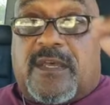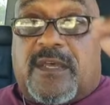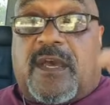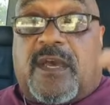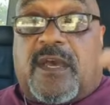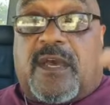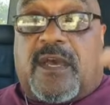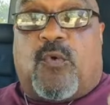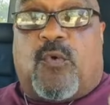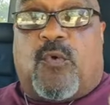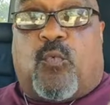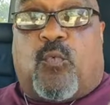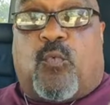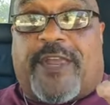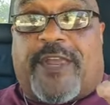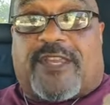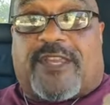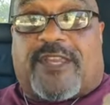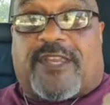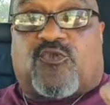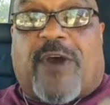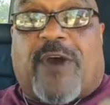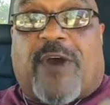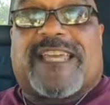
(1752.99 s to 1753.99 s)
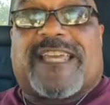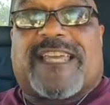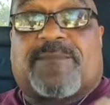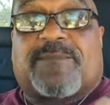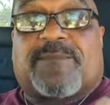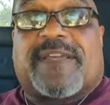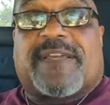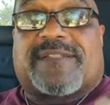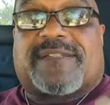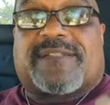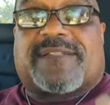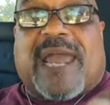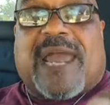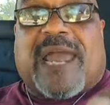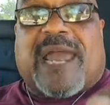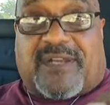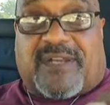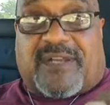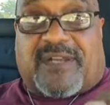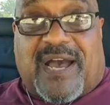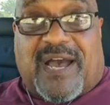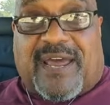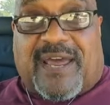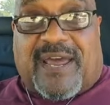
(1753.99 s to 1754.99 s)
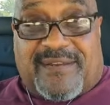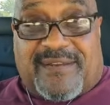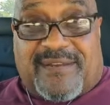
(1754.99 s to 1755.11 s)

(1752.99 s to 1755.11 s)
When you try to spend time with God,